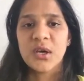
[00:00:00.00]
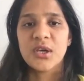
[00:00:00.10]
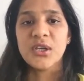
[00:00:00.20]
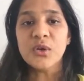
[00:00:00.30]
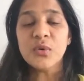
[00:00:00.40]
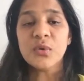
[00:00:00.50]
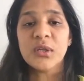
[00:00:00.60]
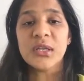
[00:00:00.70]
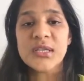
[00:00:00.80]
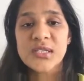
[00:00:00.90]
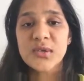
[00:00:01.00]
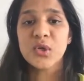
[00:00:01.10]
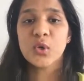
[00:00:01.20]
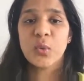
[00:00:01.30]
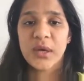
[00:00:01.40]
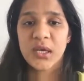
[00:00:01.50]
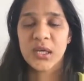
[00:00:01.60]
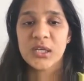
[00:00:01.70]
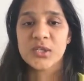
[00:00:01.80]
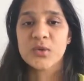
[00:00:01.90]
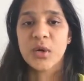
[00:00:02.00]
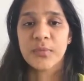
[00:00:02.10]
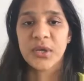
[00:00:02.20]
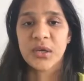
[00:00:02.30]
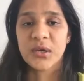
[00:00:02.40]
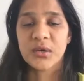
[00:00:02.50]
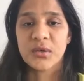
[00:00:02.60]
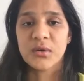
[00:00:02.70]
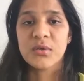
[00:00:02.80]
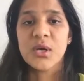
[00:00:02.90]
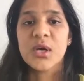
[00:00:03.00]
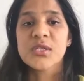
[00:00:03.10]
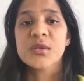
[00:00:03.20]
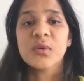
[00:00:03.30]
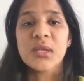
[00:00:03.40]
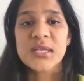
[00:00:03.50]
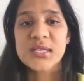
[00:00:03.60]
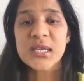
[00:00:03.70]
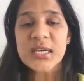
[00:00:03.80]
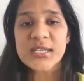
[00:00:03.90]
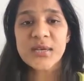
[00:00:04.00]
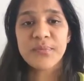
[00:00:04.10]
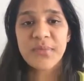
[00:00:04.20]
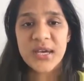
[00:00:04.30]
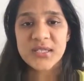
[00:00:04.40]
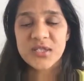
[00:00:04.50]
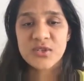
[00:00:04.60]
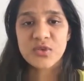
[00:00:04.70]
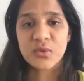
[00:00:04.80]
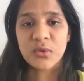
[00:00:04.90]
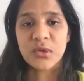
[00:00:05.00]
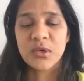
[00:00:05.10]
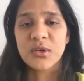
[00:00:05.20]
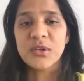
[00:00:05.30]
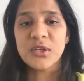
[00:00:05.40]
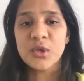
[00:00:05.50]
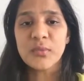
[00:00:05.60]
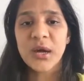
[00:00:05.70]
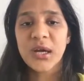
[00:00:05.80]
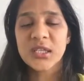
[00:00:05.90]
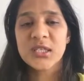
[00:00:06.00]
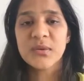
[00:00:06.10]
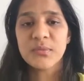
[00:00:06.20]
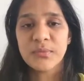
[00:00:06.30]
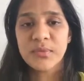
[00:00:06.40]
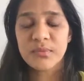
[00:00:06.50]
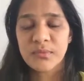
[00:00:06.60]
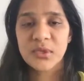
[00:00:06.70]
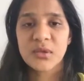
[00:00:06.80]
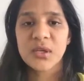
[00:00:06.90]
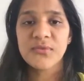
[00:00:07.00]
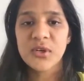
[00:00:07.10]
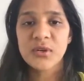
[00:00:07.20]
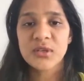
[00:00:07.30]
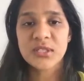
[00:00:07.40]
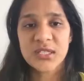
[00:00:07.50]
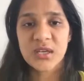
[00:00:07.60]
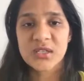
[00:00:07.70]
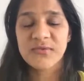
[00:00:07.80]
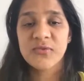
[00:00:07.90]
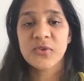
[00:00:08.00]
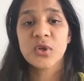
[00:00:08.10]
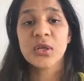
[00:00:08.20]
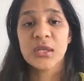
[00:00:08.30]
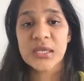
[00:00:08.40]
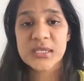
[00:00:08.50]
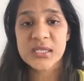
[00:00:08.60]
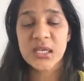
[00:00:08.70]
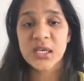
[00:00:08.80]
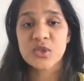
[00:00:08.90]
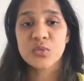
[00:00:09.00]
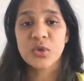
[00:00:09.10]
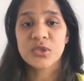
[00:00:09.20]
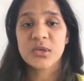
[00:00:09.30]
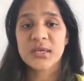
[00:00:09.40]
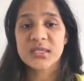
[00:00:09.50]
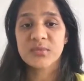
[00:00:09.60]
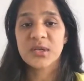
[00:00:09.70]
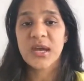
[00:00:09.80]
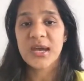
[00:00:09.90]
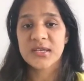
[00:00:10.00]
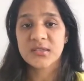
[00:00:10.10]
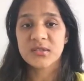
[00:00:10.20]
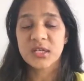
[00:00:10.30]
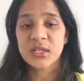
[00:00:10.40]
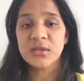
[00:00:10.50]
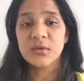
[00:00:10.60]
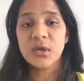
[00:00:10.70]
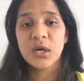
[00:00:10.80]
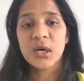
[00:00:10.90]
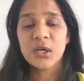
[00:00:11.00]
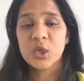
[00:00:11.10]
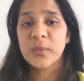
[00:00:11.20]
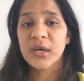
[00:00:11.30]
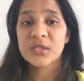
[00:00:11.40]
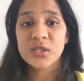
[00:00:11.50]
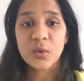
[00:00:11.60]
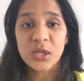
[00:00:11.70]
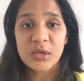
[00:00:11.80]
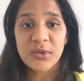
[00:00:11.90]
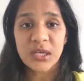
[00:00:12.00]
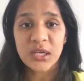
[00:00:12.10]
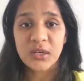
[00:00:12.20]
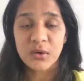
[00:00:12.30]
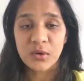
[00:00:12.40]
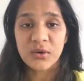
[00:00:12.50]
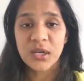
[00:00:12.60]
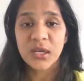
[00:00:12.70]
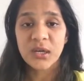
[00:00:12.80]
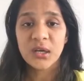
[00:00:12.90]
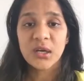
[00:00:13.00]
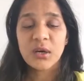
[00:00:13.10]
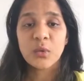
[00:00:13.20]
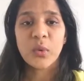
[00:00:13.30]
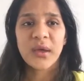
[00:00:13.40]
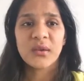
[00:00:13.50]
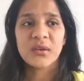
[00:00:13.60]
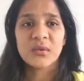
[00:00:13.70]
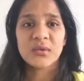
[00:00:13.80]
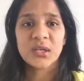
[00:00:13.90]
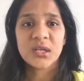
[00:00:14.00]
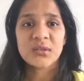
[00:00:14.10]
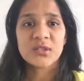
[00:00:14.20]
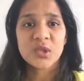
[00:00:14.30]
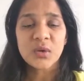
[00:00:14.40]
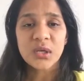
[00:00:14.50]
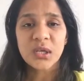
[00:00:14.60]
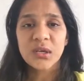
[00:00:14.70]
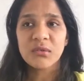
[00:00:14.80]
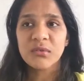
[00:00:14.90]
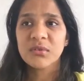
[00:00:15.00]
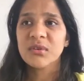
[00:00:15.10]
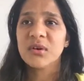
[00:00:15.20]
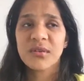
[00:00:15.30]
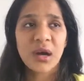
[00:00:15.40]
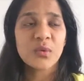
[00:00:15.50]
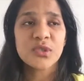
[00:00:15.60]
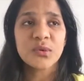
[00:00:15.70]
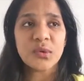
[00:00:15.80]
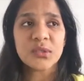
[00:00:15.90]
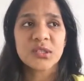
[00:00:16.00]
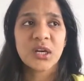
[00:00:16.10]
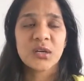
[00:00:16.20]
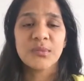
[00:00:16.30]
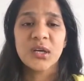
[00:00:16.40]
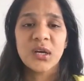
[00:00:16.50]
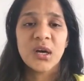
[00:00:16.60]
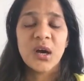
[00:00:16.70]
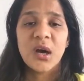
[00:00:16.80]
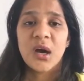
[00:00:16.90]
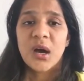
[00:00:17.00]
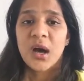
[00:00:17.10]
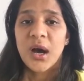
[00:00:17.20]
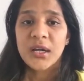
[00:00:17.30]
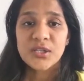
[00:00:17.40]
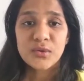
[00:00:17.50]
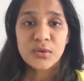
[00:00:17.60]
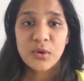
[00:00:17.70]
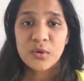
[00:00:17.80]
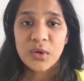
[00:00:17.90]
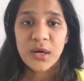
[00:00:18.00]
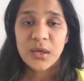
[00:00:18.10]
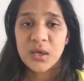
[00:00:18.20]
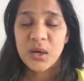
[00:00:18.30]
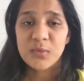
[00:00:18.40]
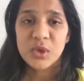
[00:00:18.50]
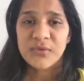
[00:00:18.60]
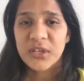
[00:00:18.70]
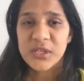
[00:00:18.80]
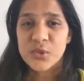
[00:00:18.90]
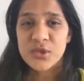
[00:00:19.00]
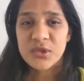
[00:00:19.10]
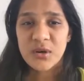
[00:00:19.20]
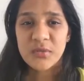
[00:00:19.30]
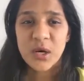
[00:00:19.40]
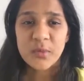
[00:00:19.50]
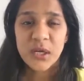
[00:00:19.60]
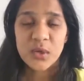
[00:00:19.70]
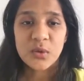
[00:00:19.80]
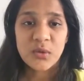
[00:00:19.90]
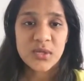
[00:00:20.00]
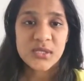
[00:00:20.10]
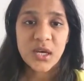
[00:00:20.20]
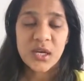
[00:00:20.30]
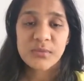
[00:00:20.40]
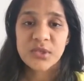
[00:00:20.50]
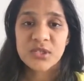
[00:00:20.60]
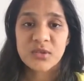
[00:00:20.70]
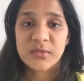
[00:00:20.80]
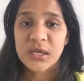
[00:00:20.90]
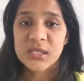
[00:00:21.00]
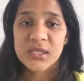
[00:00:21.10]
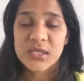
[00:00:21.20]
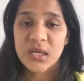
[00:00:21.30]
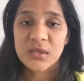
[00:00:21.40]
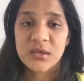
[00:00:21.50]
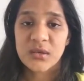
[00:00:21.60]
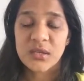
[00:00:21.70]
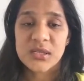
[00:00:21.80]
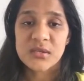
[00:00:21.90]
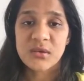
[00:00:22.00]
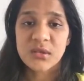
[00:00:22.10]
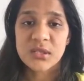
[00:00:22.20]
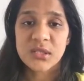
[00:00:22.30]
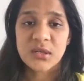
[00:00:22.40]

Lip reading: You listen your way into copy, So listening is the best tool. You might, if you're not attentive, if you're not listening to what your customer has to tell you, you might totally be ignoring when, they are talking around you all the time. I don't know, I'm not feeling too sure about my logo design, but my designer is not,